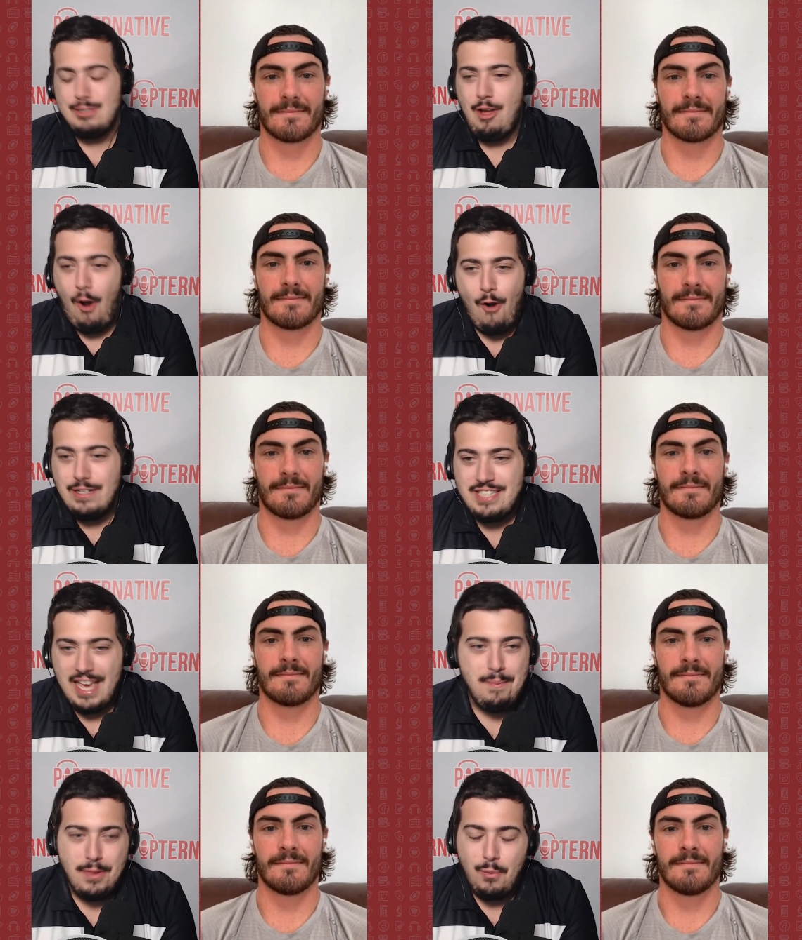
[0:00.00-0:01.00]
Speaker 1: the hardest
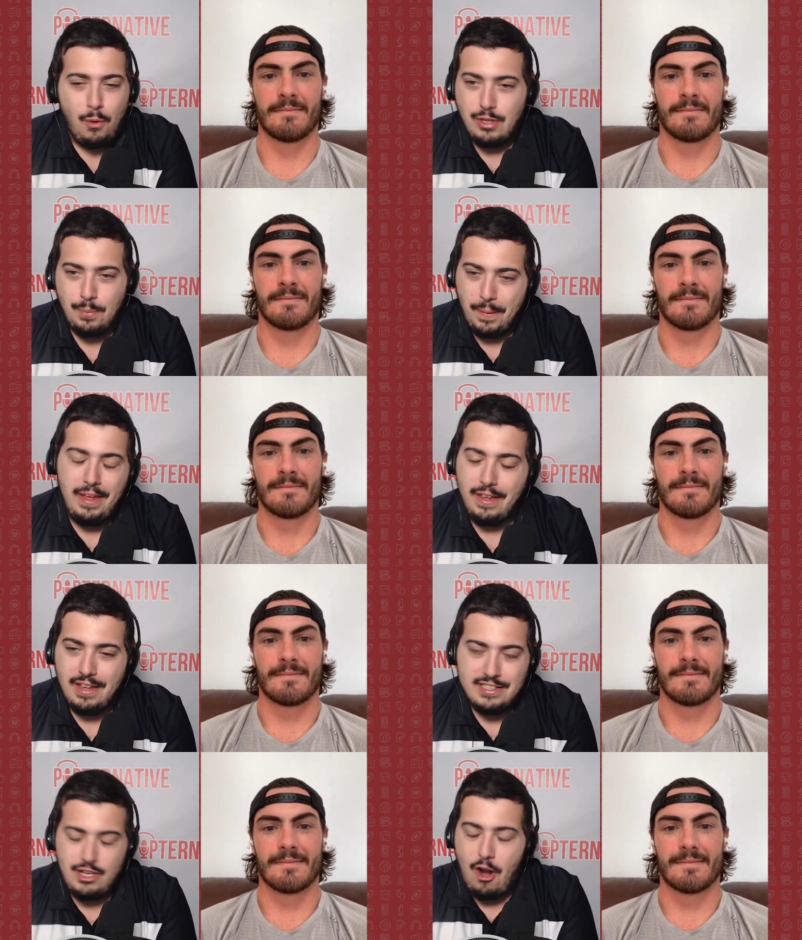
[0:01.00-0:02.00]
game in the world to play,
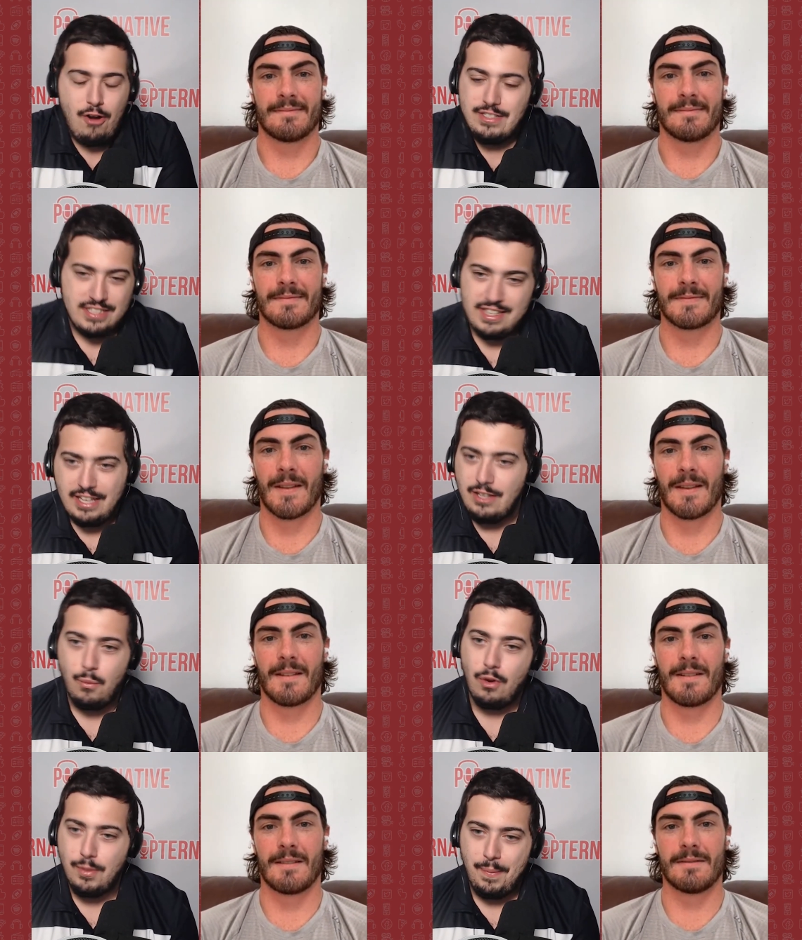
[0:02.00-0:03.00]
and it's the hardest league in the
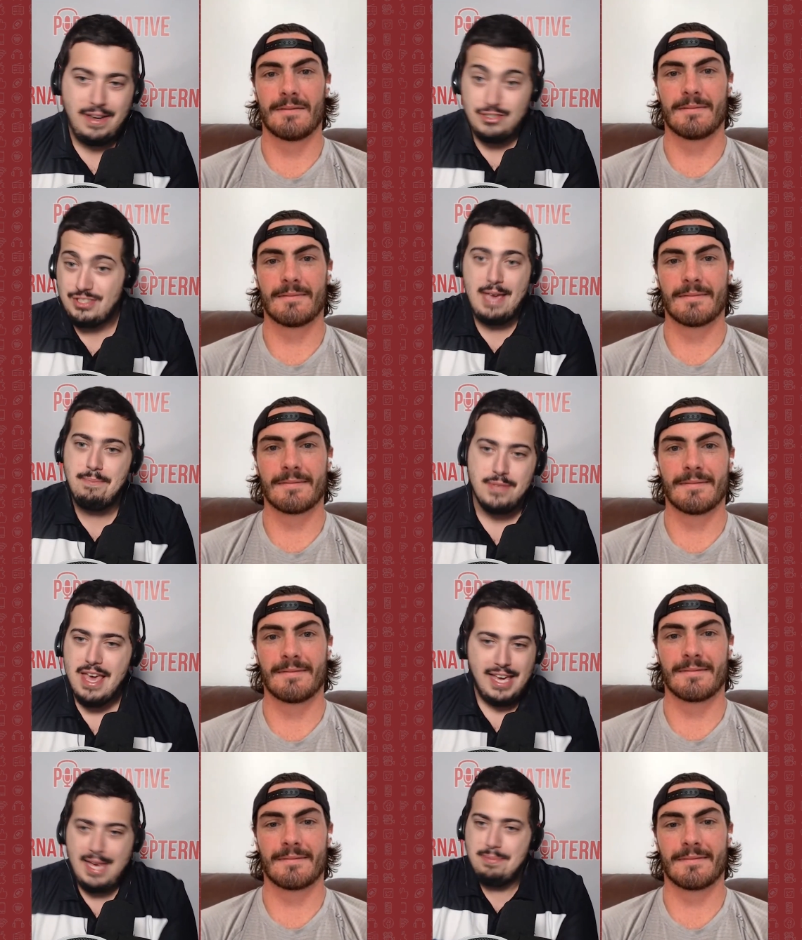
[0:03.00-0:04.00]
world to play. And it just keeps
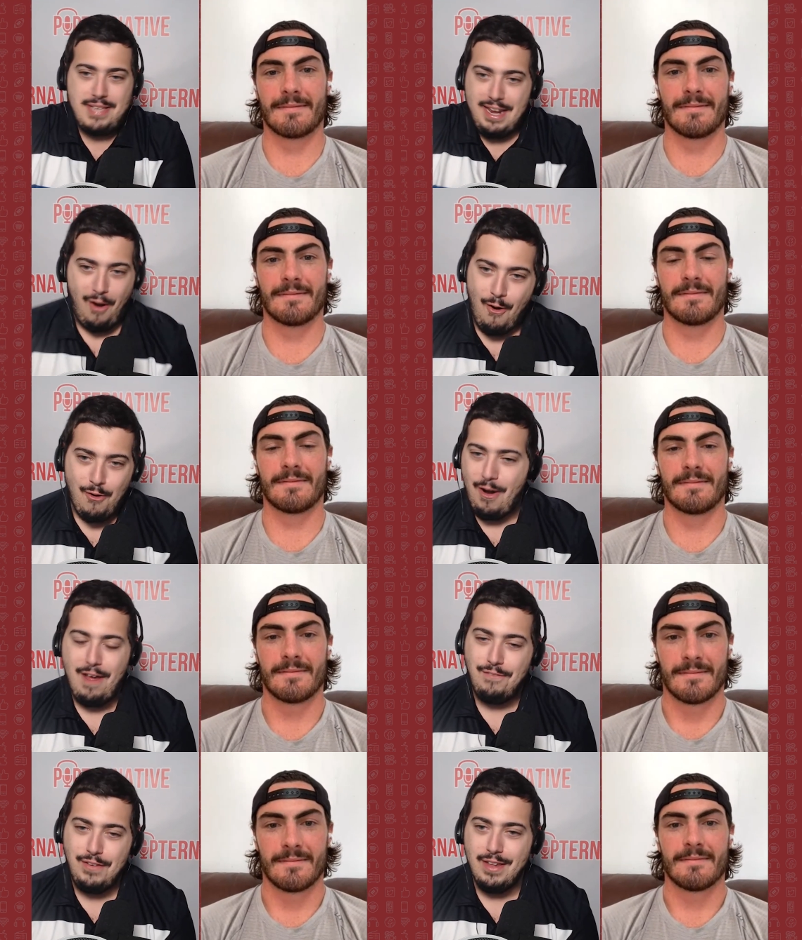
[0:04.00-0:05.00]
keeps getting harder.
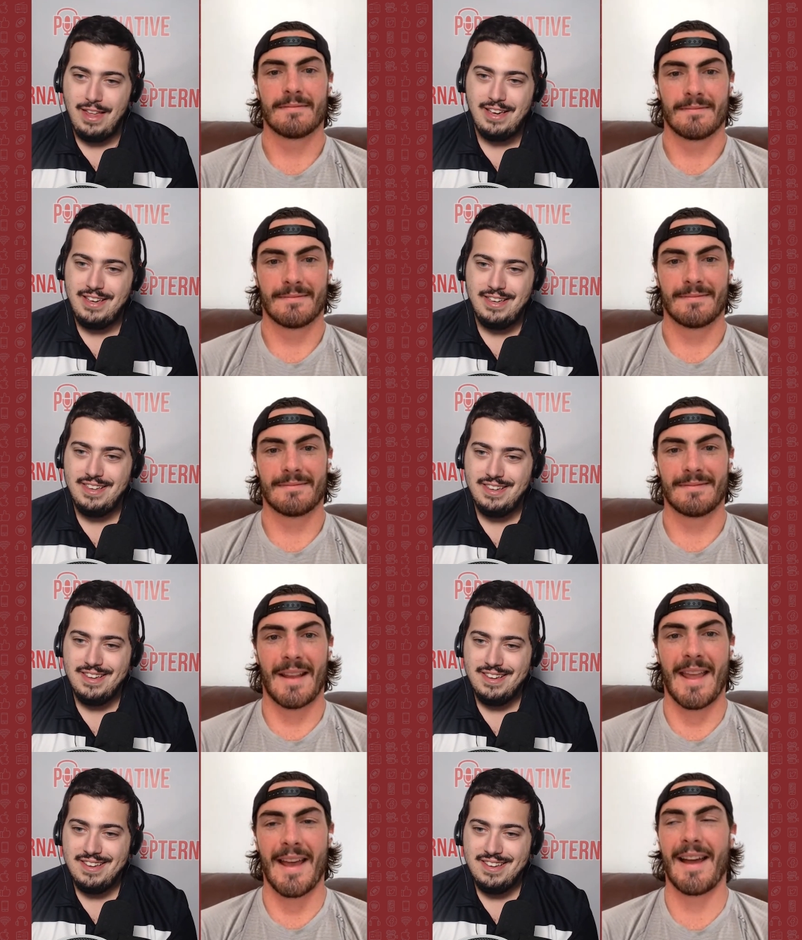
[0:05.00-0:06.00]
I feel like.
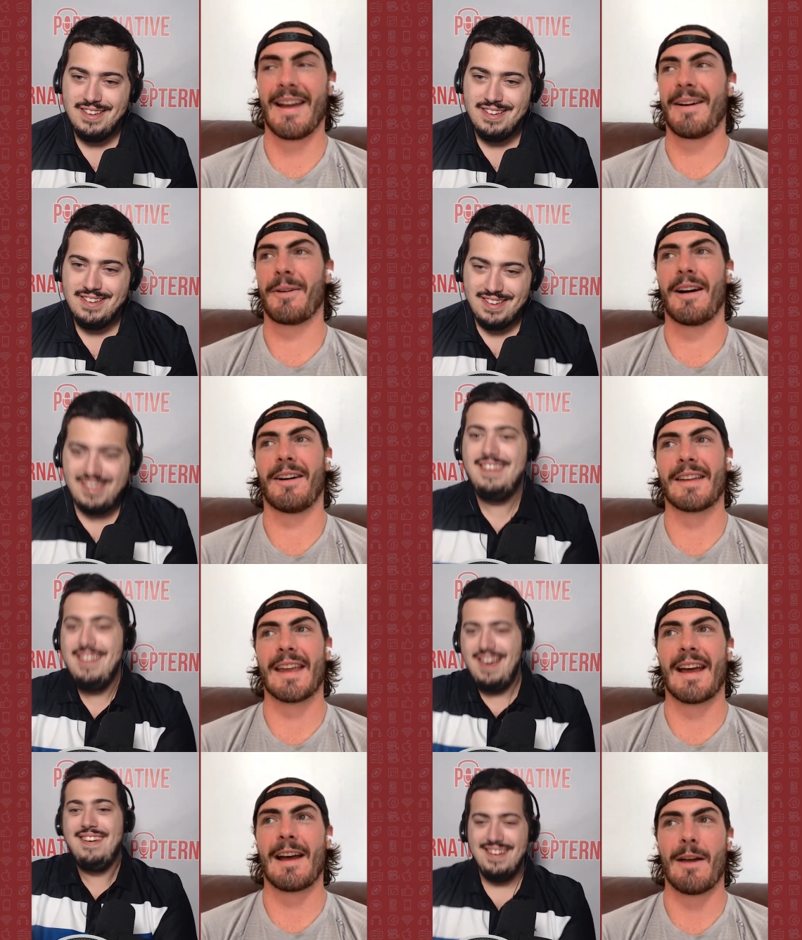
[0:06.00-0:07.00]
Speaker 2: Yeah,
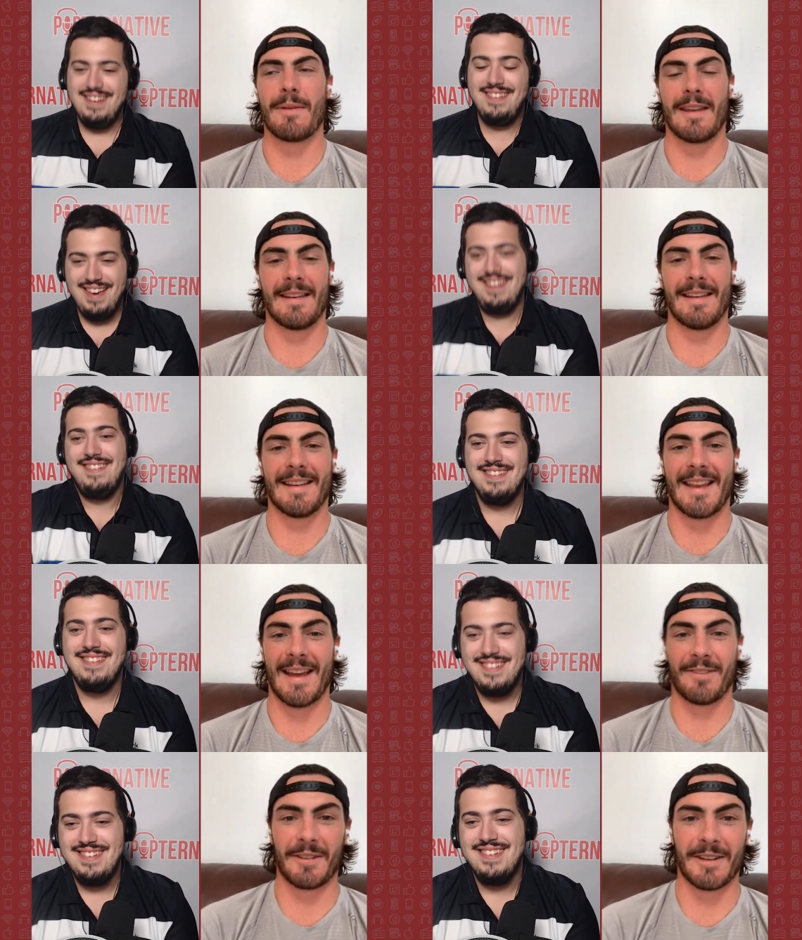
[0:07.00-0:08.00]
well, yeah, I mean, it
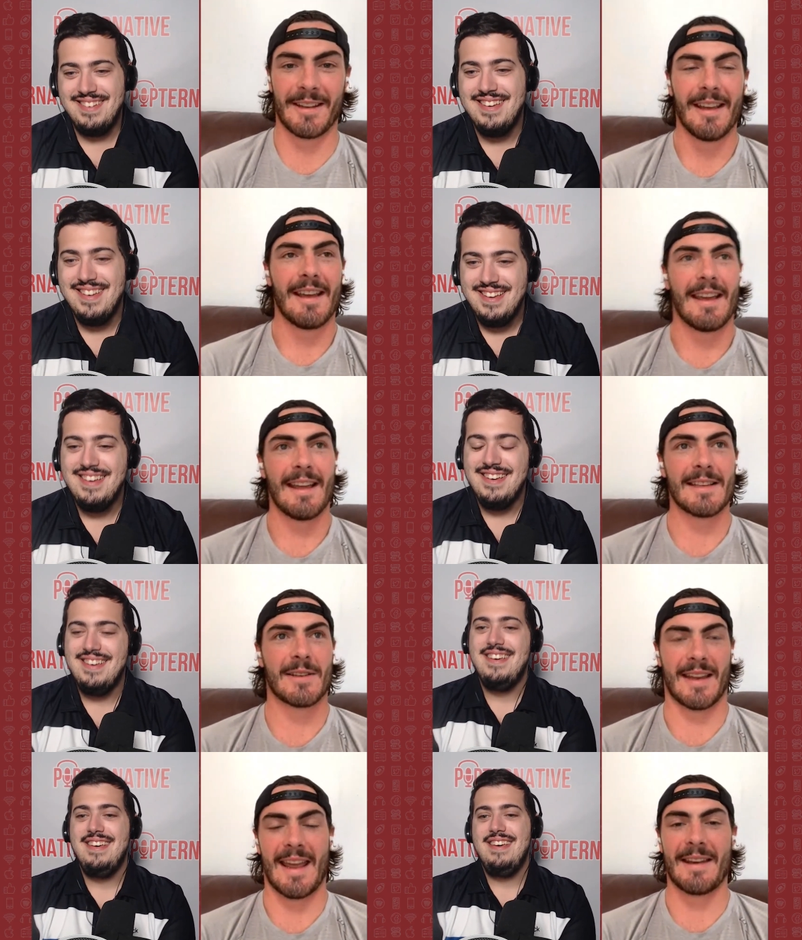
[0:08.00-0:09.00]
definitely,
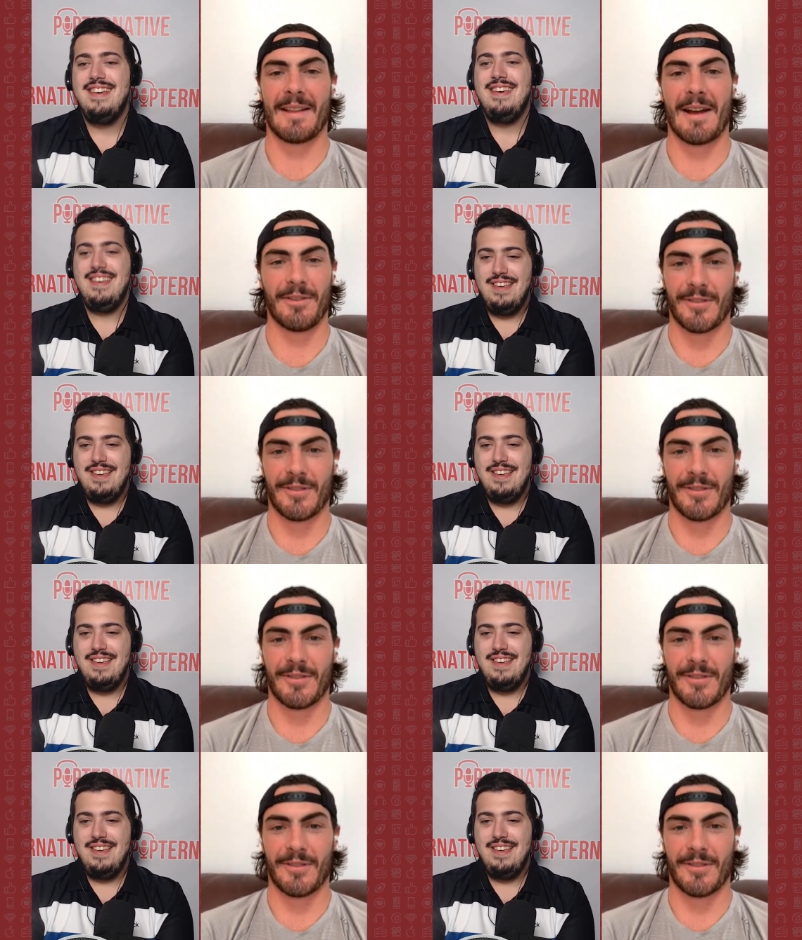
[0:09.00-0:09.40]
it's getting a lot